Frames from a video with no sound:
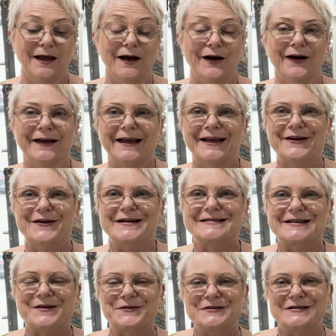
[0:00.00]
Okay, guys,
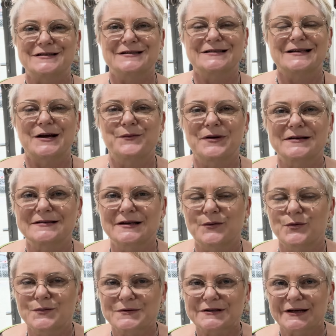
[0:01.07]
I want you to stay well, stay
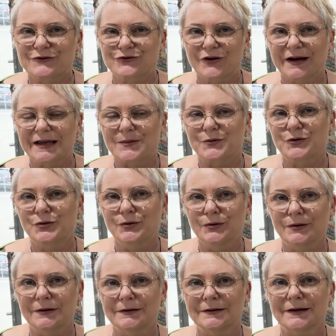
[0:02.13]
warm, stay dry, keep
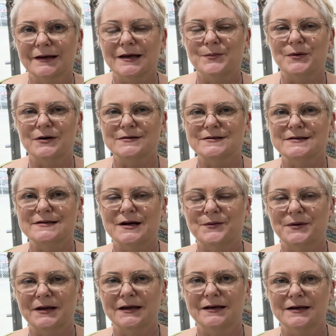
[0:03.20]
cool, keep on
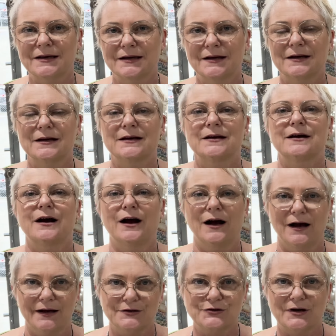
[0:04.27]
sewing,
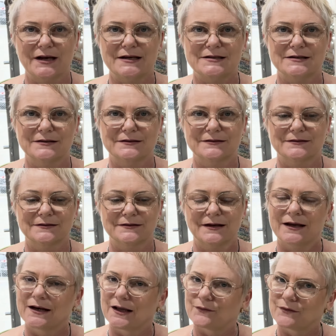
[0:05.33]
hydrate,
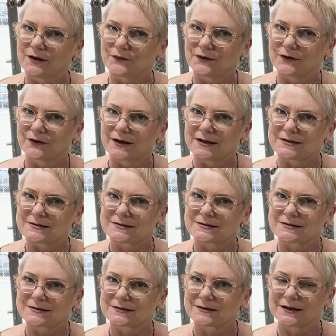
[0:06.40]
and have no
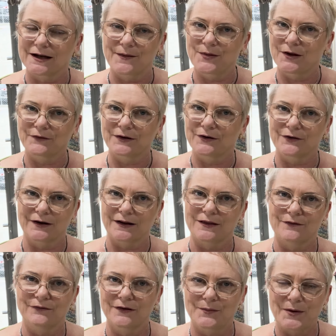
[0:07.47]
regrets. I'm not regretting the
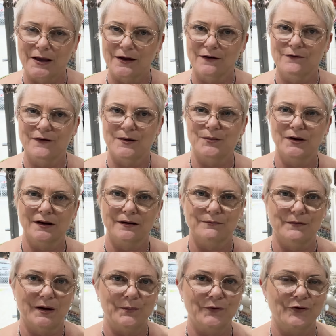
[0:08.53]
flamingo fabric.
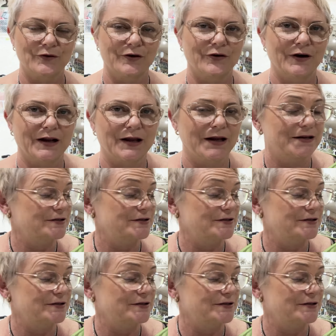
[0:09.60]
Mum's regretting